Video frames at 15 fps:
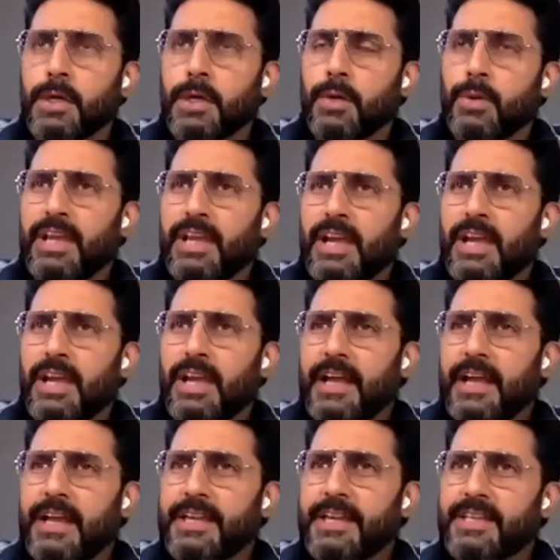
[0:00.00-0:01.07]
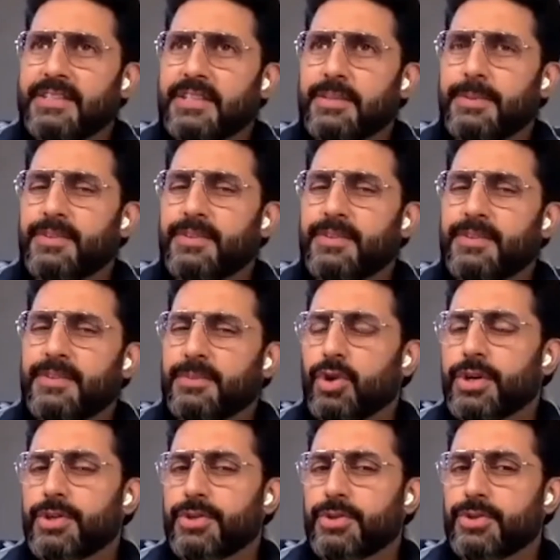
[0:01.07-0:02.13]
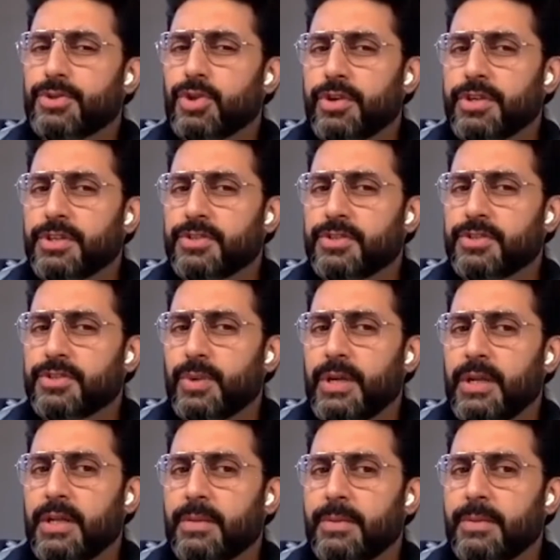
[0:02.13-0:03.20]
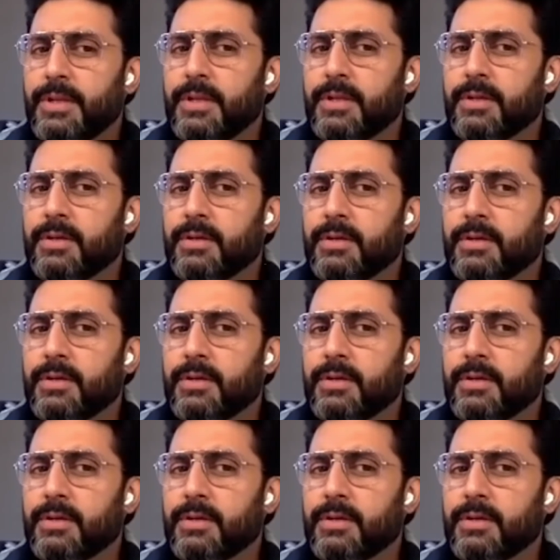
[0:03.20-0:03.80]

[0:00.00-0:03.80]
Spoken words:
Well, I guess it depends from story to story as well. I mean,